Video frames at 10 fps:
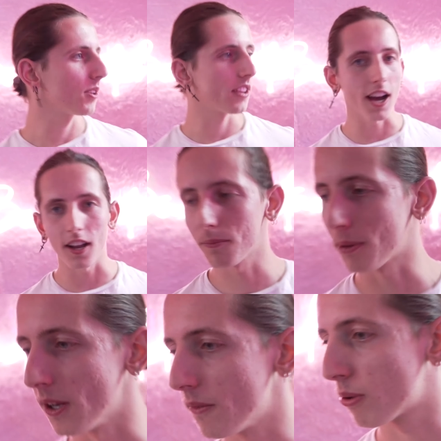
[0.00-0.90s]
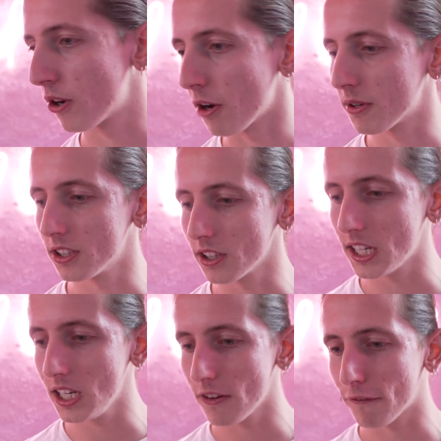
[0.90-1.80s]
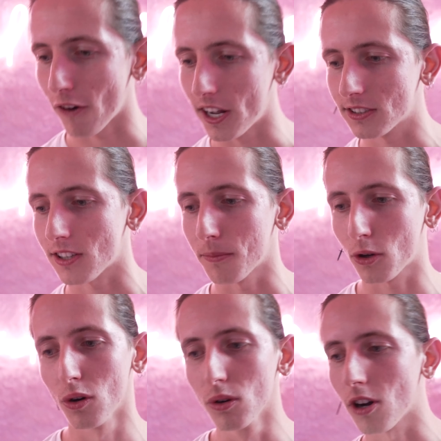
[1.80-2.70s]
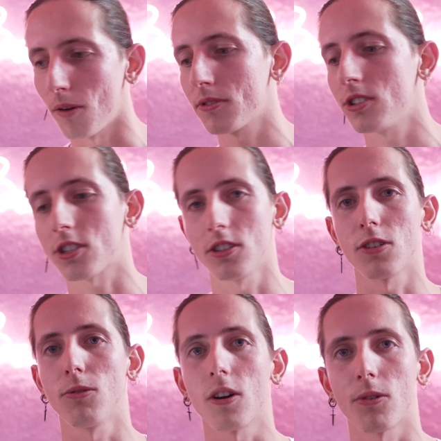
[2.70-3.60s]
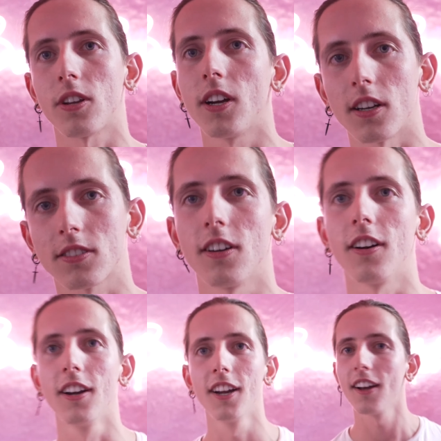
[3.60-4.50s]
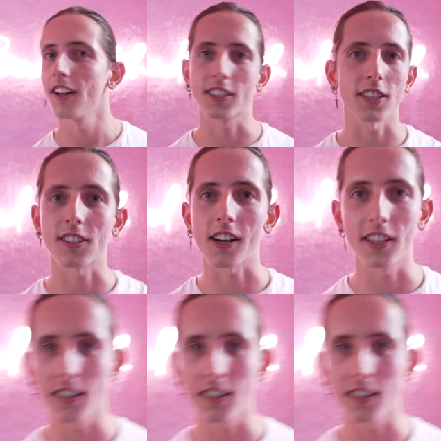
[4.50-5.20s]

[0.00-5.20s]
with that, but predominantly find some cool composition to work with here. So let's get stuck